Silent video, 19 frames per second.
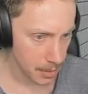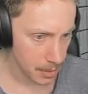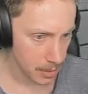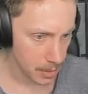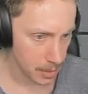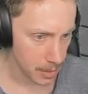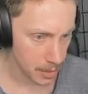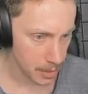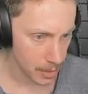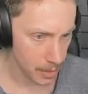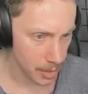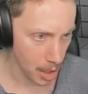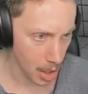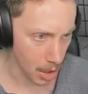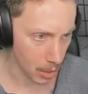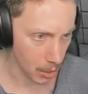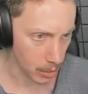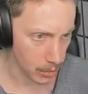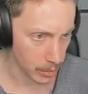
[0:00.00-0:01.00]

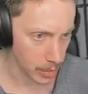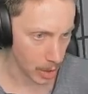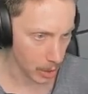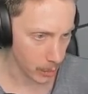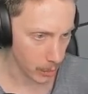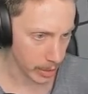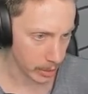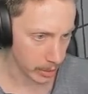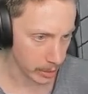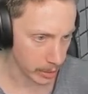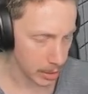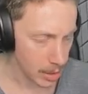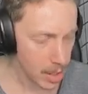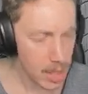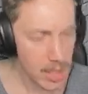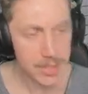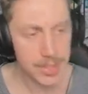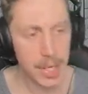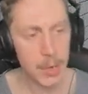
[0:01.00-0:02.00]
No, not really.
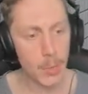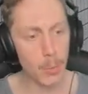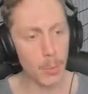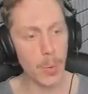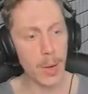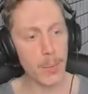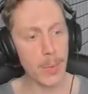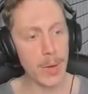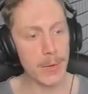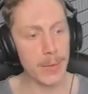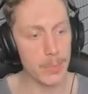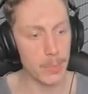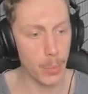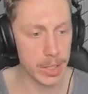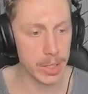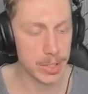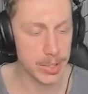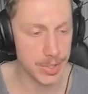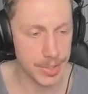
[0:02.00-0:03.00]
See, when we
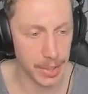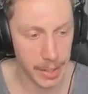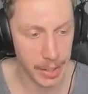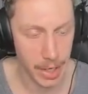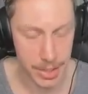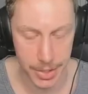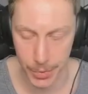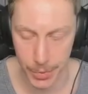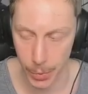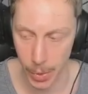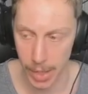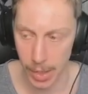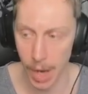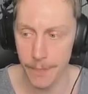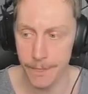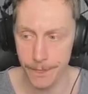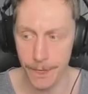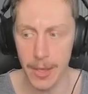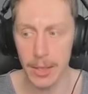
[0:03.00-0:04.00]
reach the staircases, right,
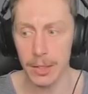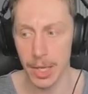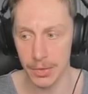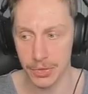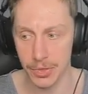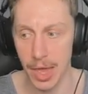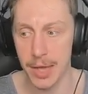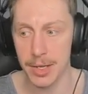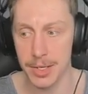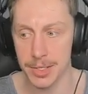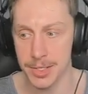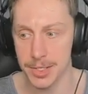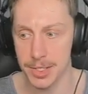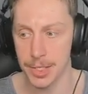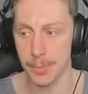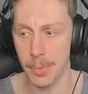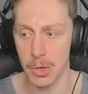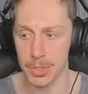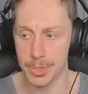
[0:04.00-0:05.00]
I feel like that is
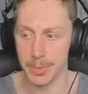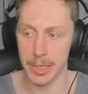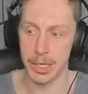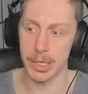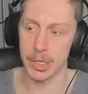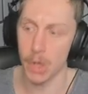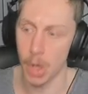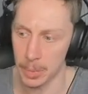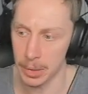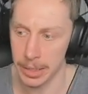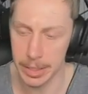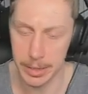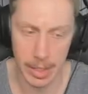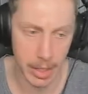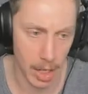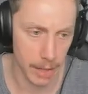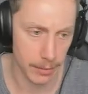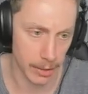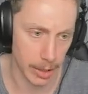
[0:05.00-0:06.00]
supposed to be an anomaly
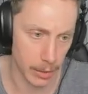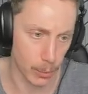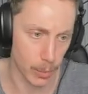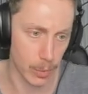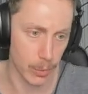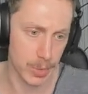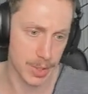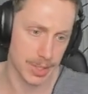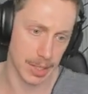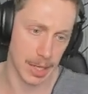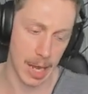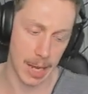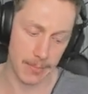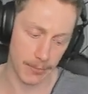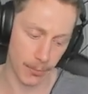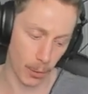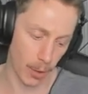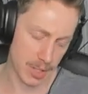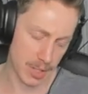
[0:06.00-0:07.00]
that kind of like ruins the
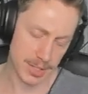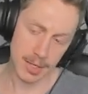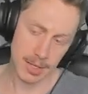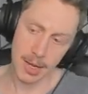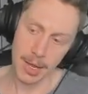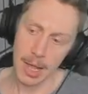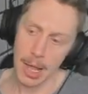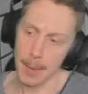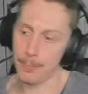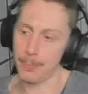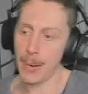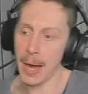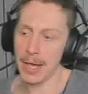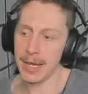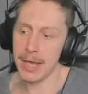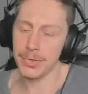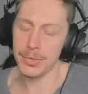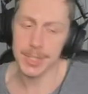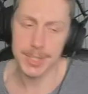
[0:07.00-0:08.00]
game for us.
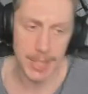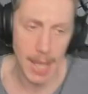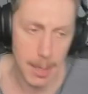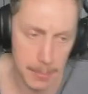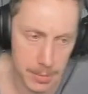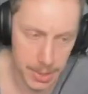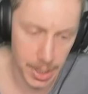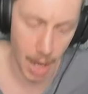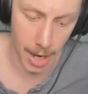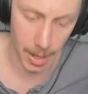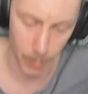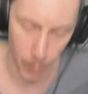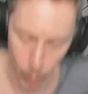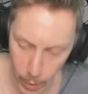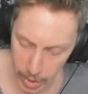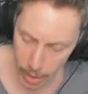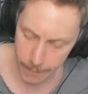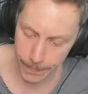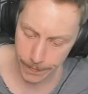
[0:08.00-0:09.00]
But at the same time,
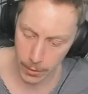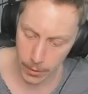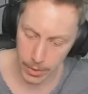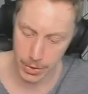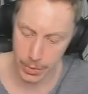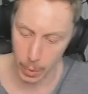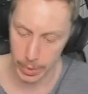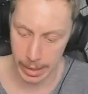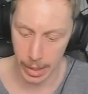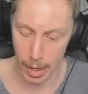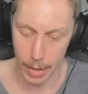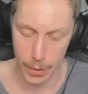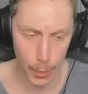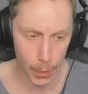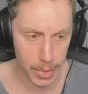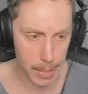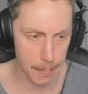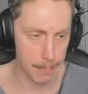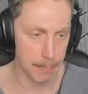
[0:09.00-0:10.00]
when I first saw that, I
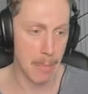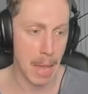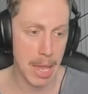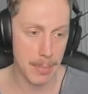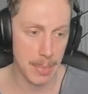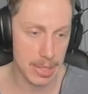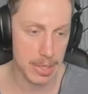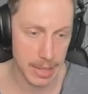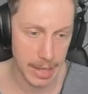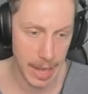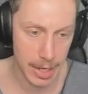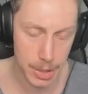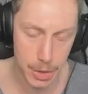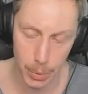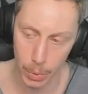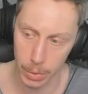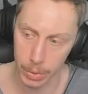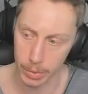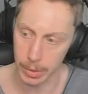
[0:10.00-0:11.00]
thought that maybe the
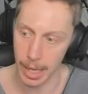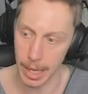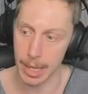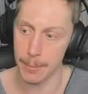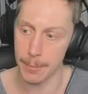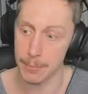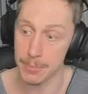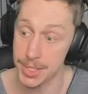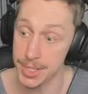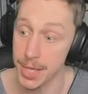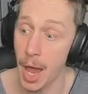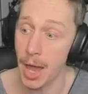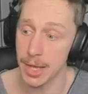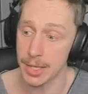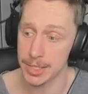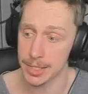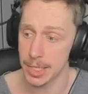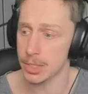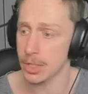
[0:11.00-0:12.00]
actual um,
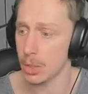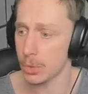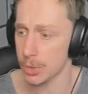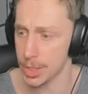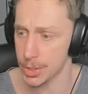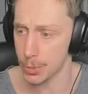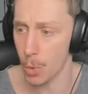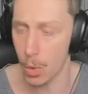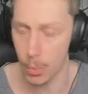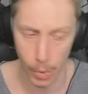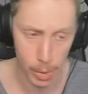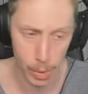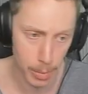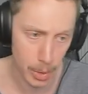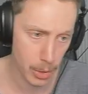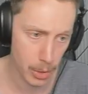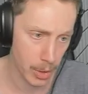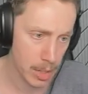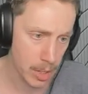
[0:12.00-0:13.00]
signs that told us what room
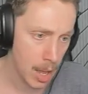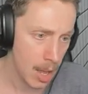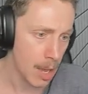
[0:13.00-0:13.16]
we were in,